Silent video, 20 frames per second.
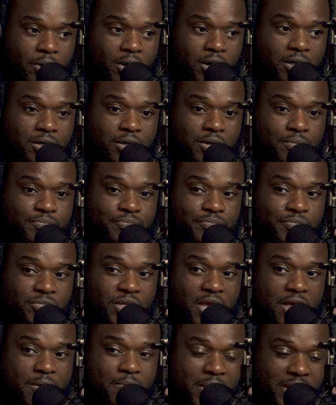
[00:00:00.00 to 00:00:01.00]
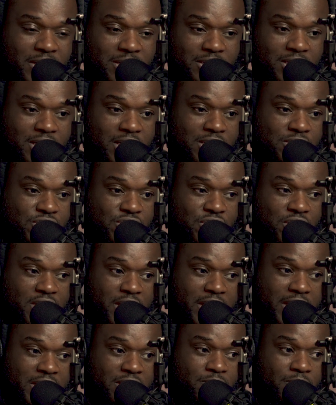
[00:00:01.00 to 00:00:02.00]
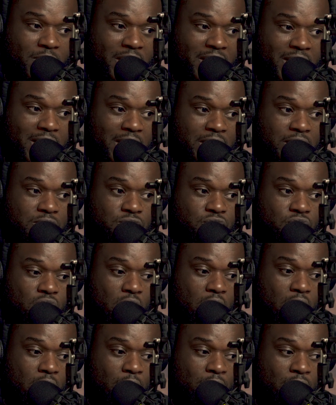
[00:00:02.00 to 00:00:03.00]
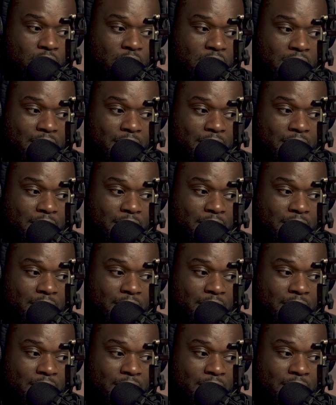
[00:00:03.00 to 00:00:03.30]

bought a medication, an antibiotics called